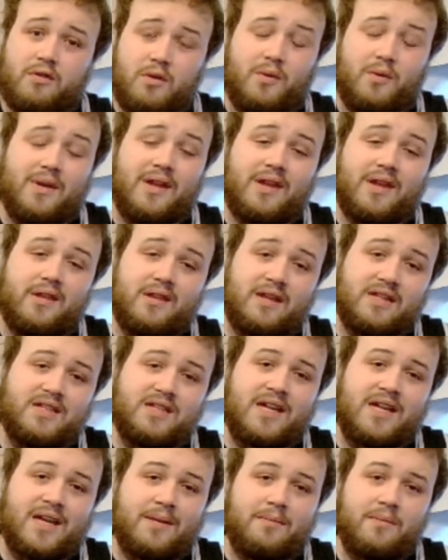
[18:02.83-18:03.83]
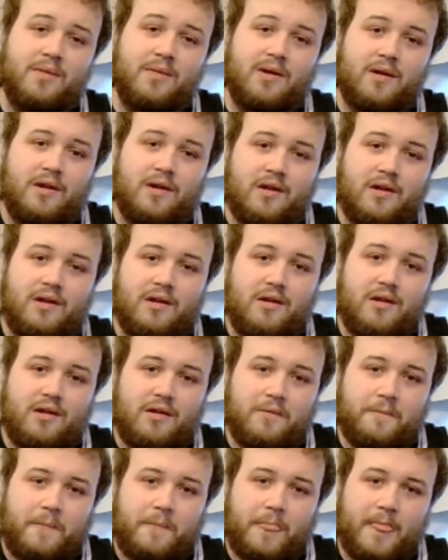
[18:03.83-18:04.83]
who were listening to him.
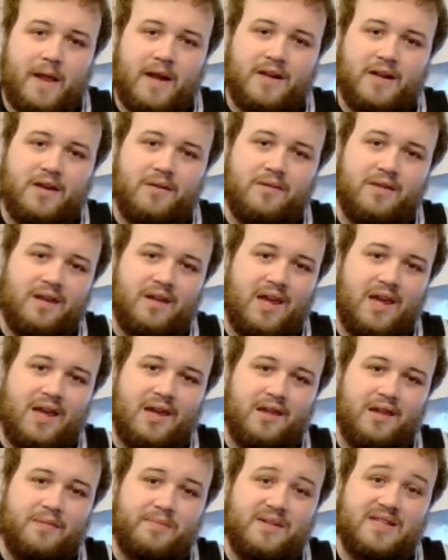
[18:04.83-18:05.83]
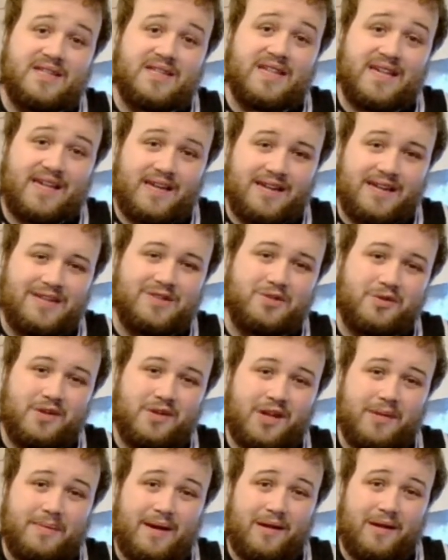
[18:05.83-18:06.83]
I don't think he is particularly
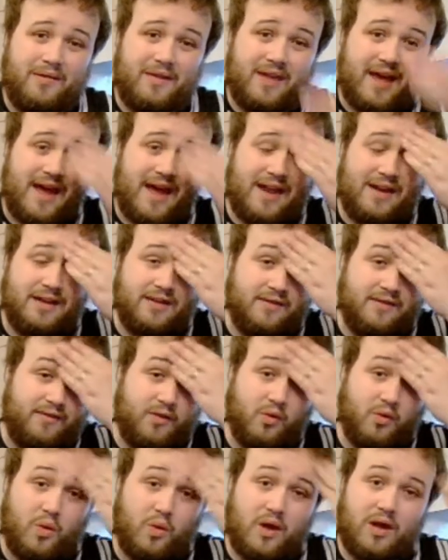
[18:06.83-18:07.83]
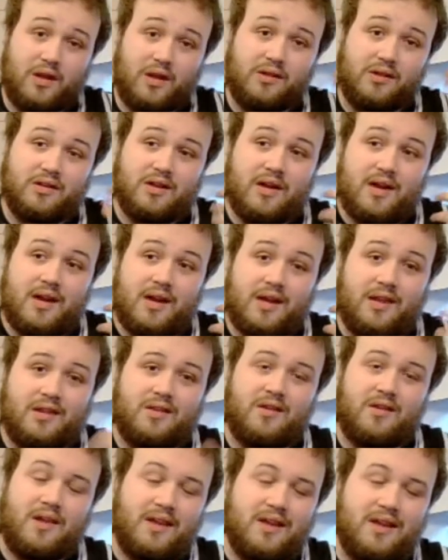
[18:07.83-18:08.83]
talking about the end of the world.
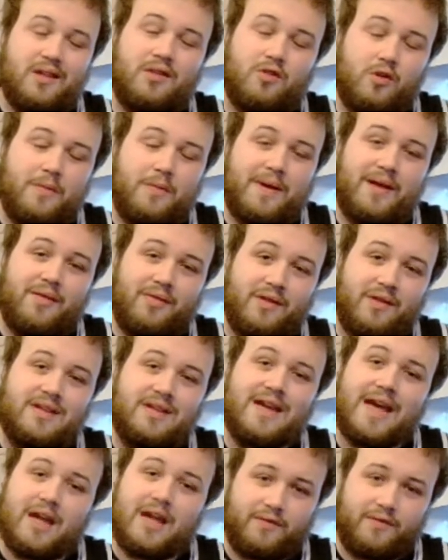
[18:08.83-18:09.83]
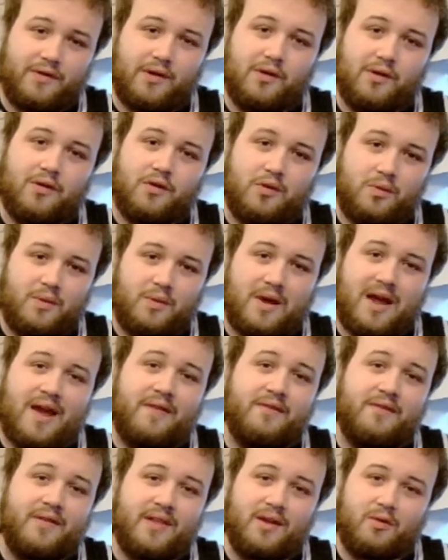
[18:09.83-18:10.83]
He does talk about the day of the Lord, where
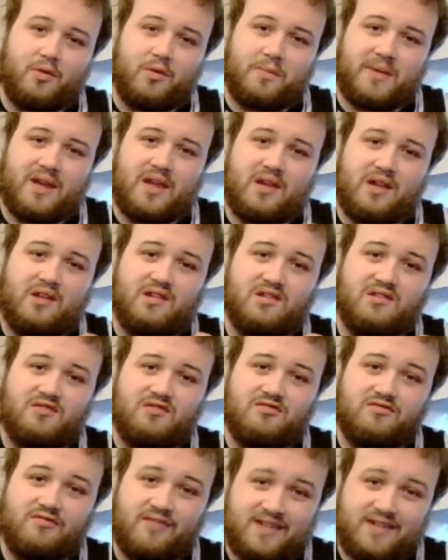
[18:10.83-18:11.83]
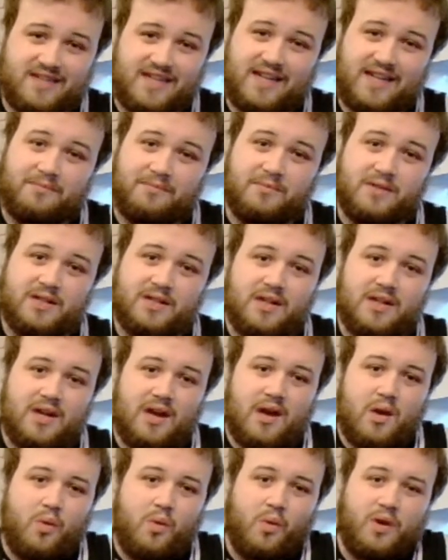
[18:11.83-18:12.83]
everything will be redeemed,
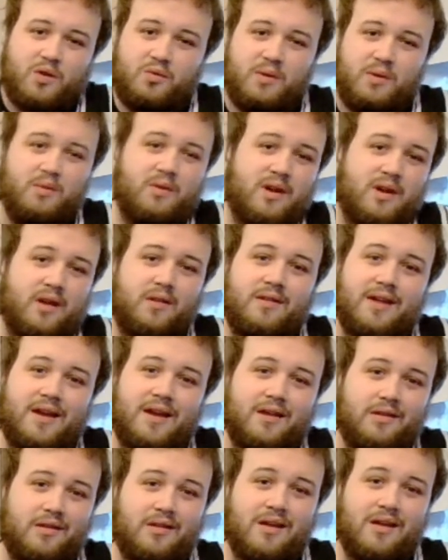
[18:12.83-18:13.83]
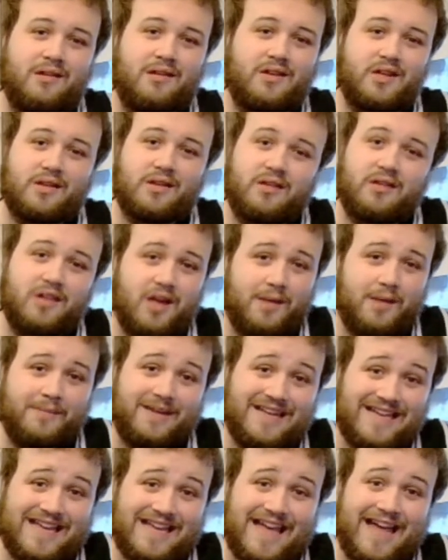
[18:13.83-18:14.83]
which we would understand as Jesus
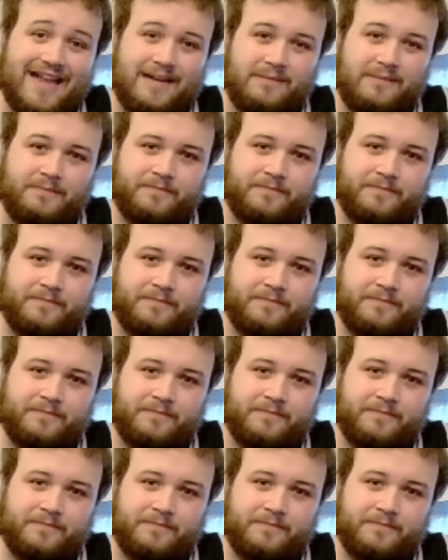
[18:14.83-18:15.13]
coming again.